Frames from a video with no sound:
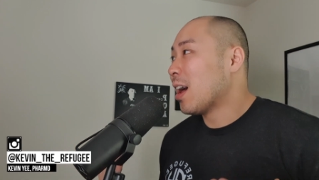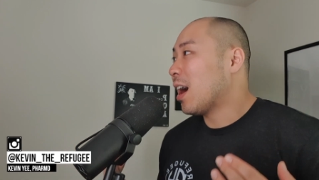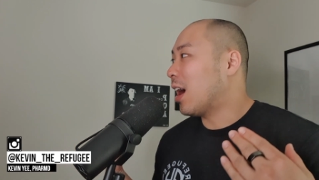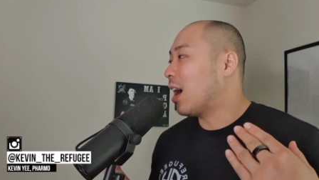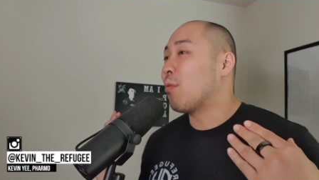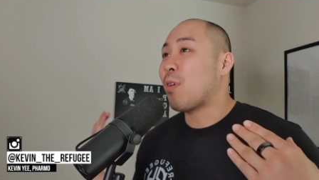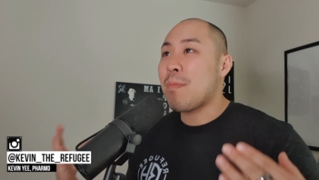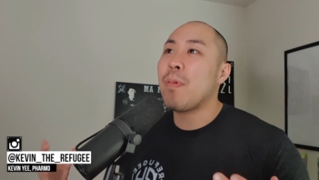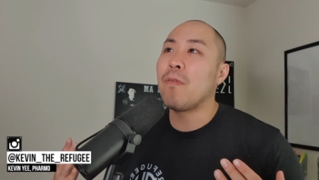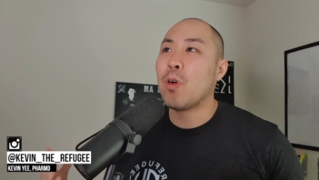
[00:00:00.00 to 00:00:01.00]
right
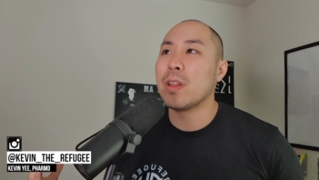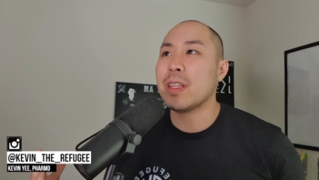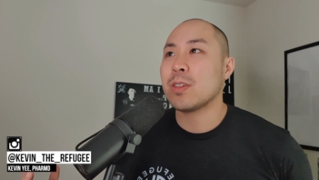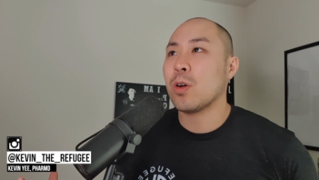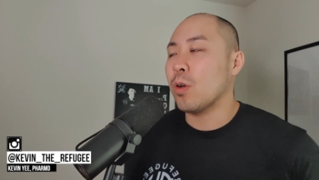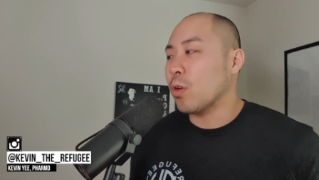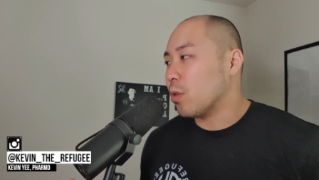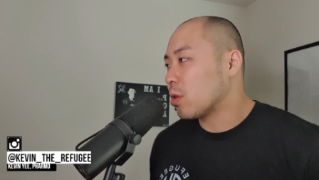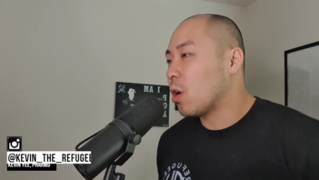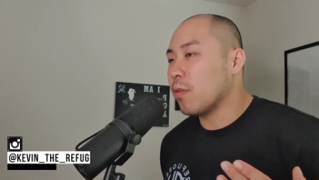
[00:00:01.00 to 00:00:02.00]
before this whole
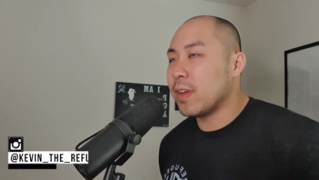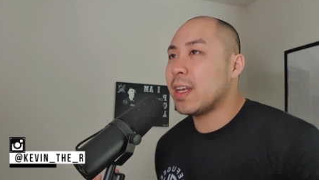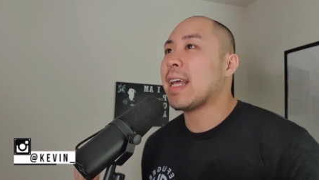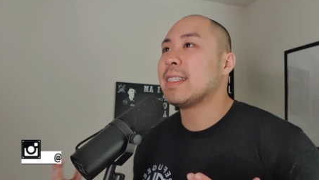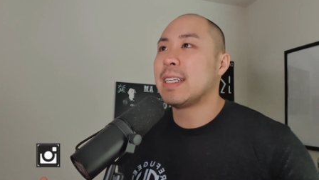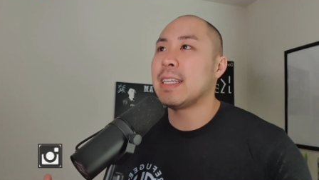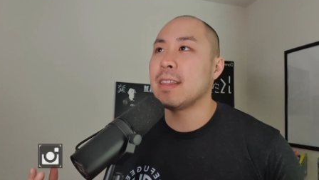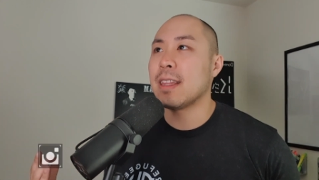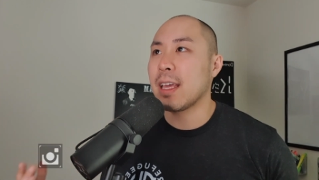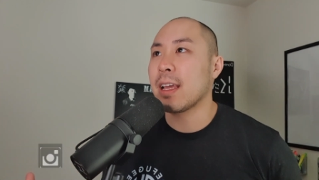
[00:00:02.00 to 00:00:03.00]
COVID-19
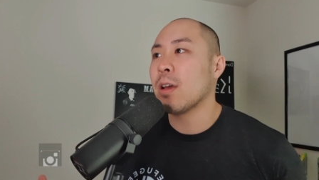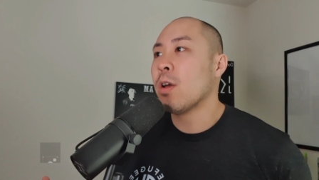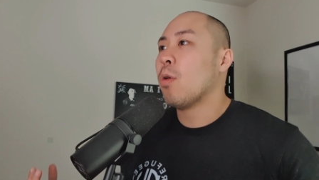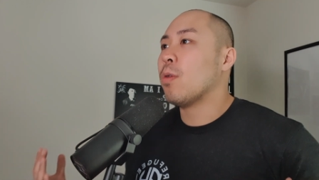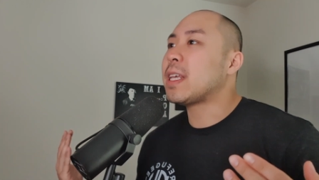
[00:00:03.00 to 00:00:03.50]
thing was